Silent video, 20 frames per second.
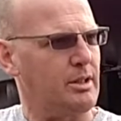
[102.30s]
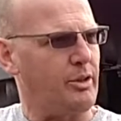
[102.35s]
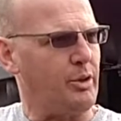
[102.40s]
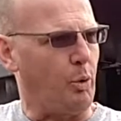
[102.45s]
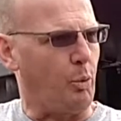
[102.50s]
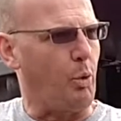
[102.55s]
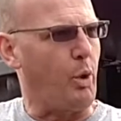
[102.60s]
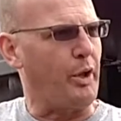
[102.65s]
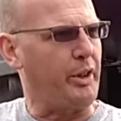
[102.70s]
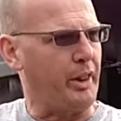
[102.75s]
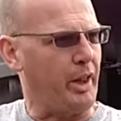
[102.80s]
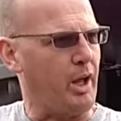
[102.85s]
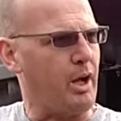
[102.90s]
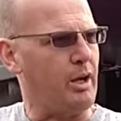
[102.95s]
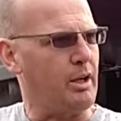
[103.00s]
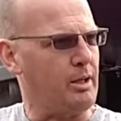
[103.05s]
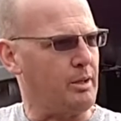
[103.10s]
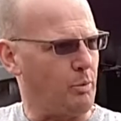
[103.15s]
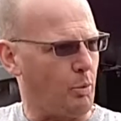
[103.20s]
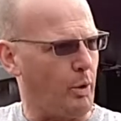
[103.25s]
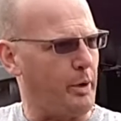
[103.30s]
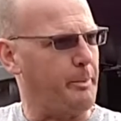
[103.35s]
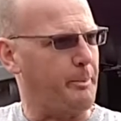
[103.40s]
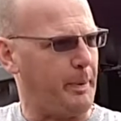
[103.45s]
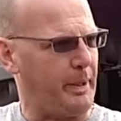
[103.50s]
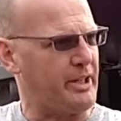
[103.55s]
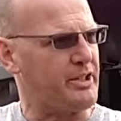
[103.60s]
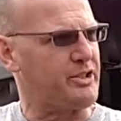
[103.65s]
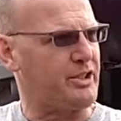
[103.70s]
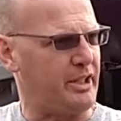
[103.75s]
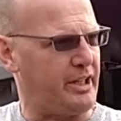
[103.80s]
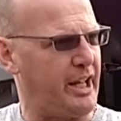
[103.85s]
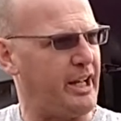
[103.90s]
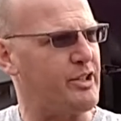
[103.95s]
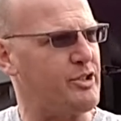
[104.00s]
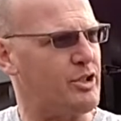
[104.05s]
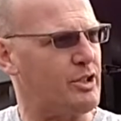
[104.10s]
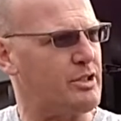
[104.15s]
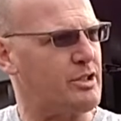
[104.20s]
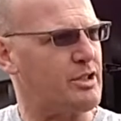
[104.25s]
The one lung, one piston
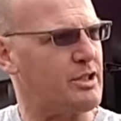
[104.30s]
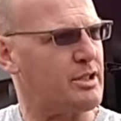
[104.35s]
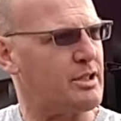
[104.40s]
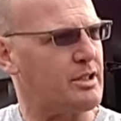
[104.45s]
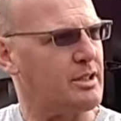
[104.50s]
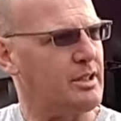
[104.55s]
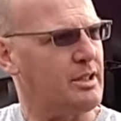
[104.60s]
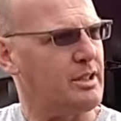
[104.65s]
engines?